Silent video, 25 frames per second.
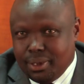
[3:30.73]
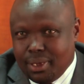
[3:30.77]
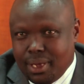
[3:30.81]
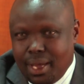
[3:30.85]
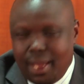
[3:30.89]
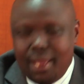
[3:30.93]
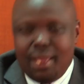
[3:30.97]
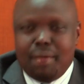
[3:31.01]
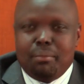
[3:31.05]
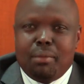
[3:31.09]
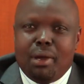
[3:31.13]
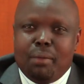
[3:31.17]

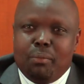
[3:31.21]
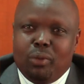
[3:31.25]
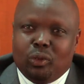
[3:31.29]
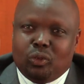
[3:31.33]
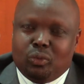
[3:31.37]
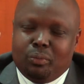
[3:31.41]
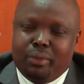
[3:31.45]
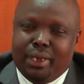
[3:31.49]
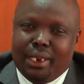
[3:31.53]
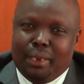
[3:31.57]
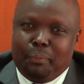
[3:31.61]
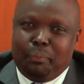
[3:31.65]
I am able
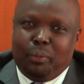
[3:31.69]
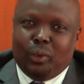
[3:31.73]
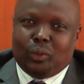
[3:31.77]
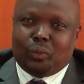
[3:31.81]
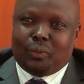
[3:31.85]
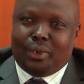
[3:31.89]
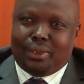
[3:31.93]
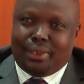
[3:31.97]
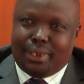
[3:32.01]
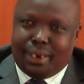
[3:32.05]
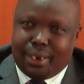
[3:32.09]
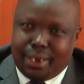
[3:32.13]
to report
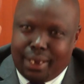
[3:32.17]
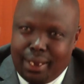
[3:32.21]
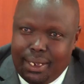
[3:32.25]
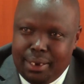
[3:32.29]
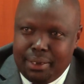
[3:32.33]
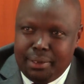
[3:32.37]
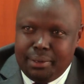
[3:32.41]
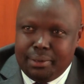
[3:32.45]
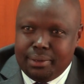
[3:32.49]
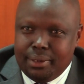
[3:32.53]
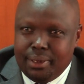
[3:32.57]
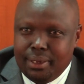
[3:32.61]
kwa
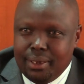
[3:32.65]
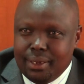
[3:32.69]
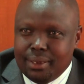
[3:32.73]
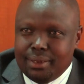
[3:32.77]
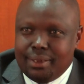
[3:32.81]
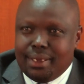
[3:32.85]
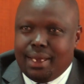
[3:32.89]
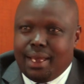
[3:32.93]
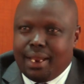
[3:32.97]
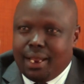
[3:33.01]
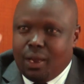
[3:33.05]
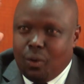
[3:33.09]
serikali.
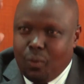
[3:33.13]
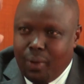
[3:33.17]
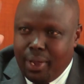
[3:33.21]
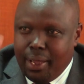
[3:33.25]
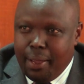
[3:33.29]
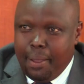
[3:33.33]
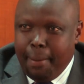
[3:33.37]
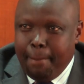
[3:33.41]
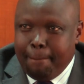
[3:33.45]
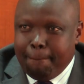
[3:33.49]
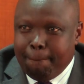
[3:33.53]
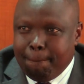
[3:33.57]
They are
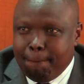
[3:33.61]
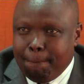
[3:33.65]
aware.